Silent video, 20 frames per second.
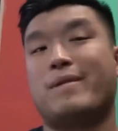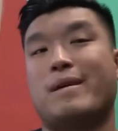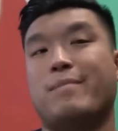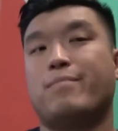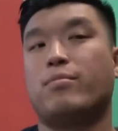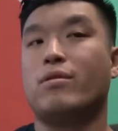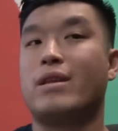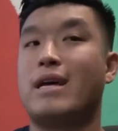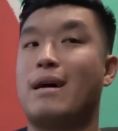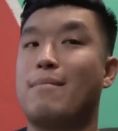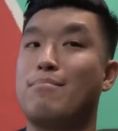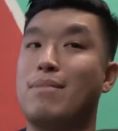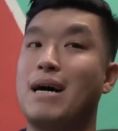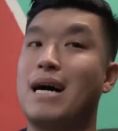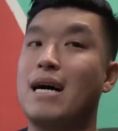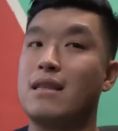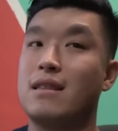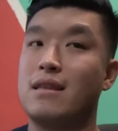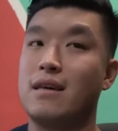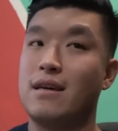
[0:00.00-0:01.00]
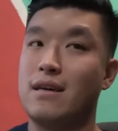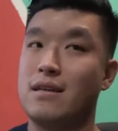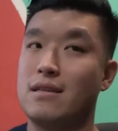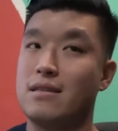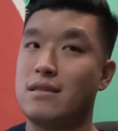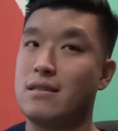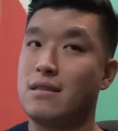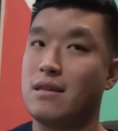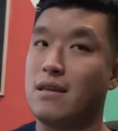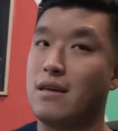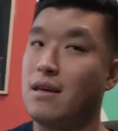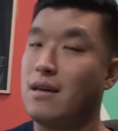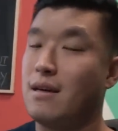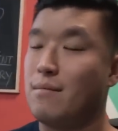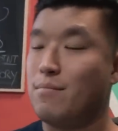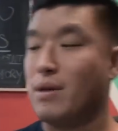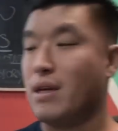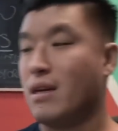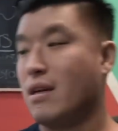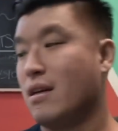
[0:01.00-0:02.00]
people that buy things
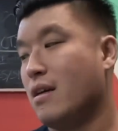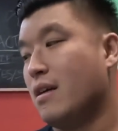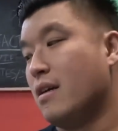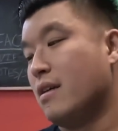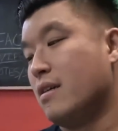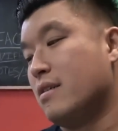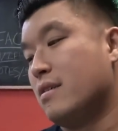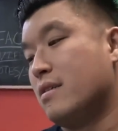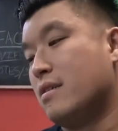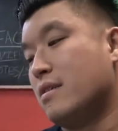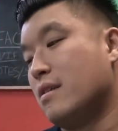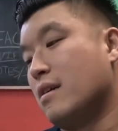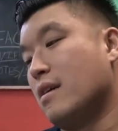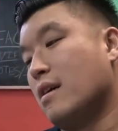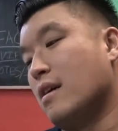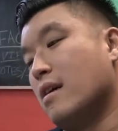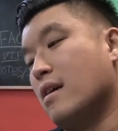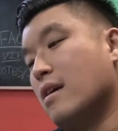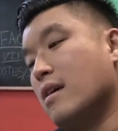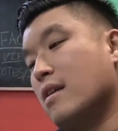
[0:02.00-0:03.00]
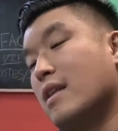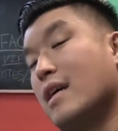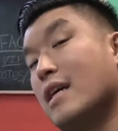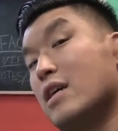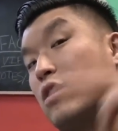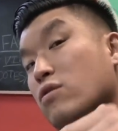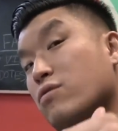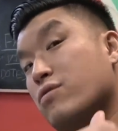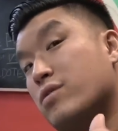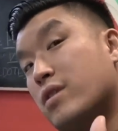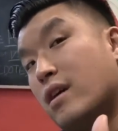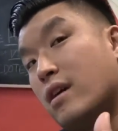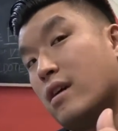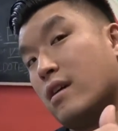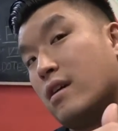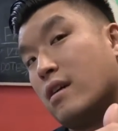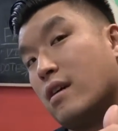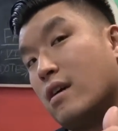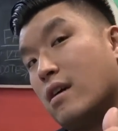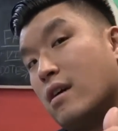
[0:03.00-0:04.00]
because they use it,
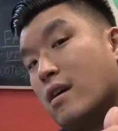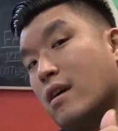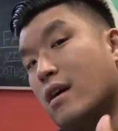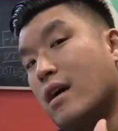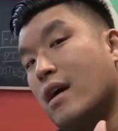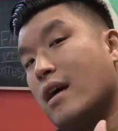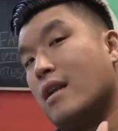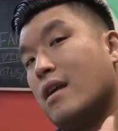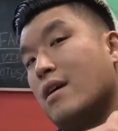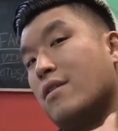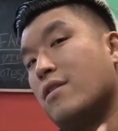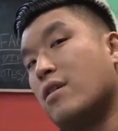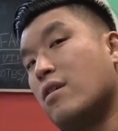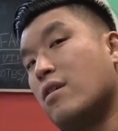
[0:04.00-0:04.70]
and then